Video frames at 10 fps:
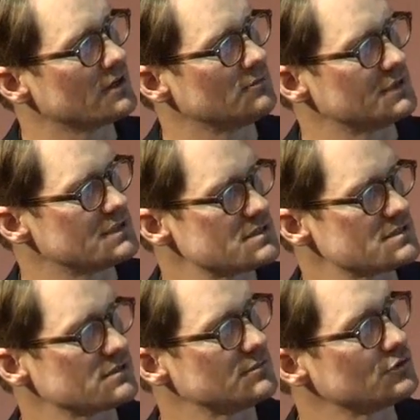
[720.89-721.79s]
accompanying
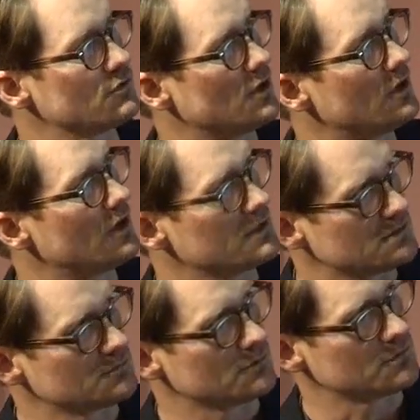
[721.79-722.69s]
symptom as
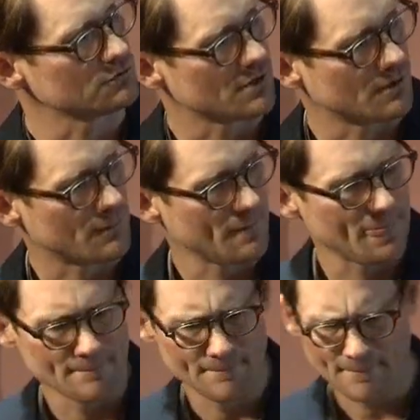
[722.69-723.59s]
well.
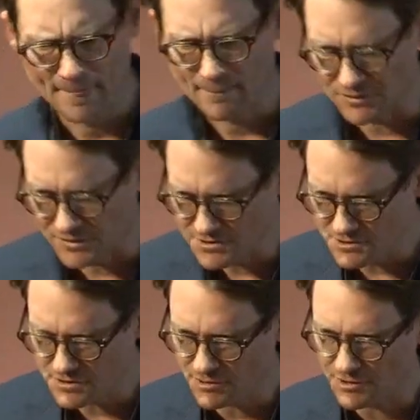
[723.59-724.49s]
But these are
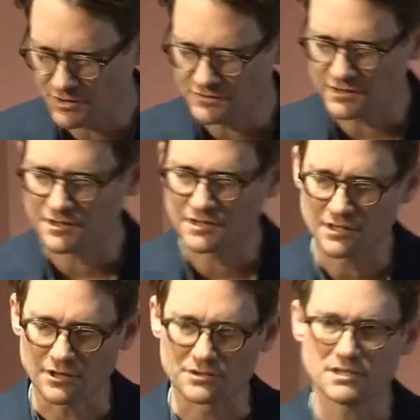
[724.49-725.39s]
some of the things that I
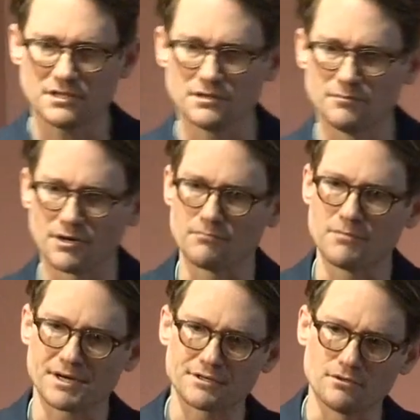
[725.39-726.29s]
think are key about a
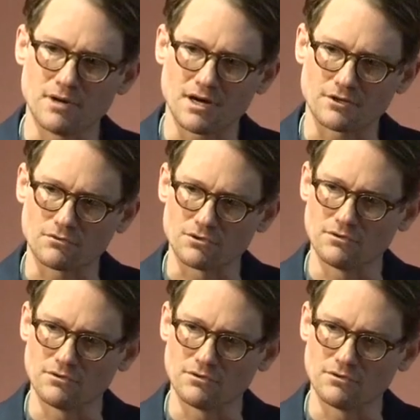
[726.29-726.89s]
medical model